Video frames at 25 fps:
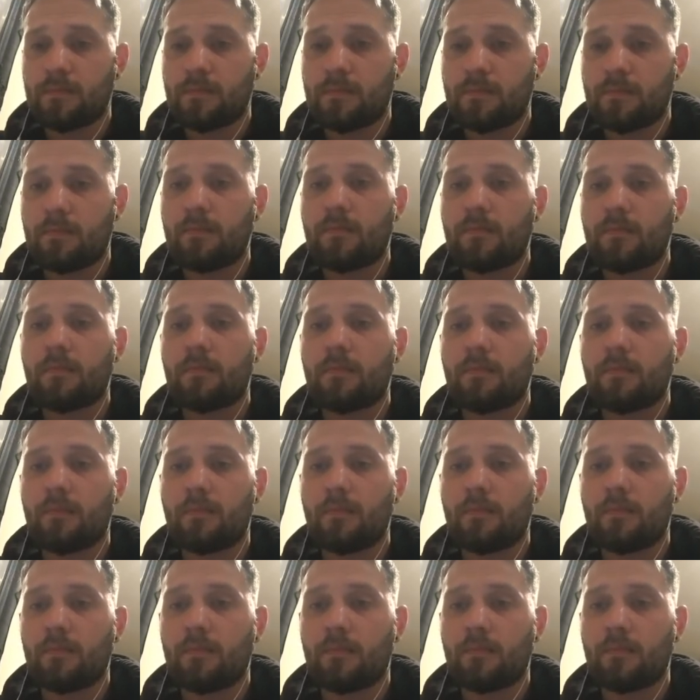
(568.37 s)

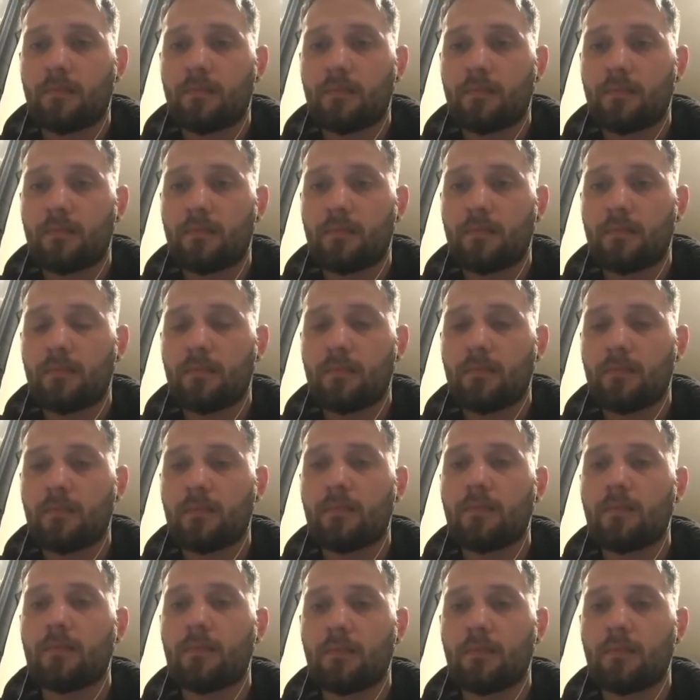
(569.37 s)

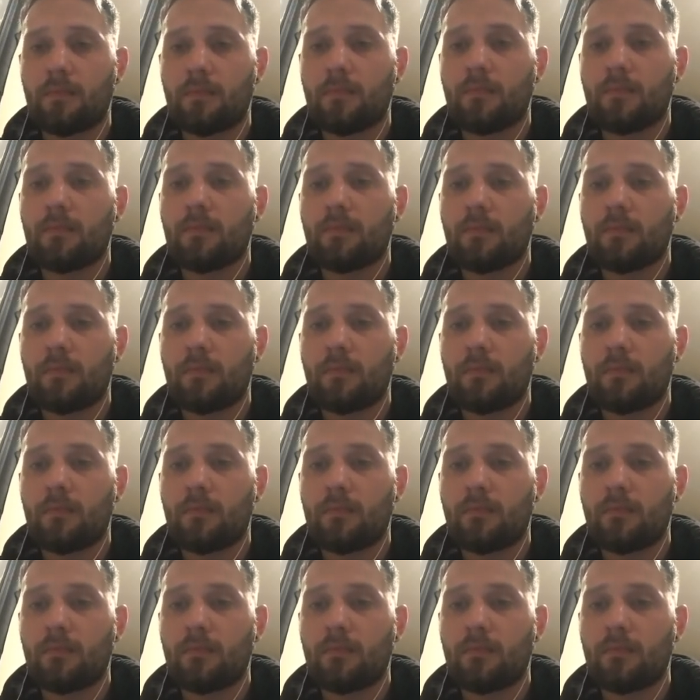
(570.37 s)
No words are spoken by the person on screen.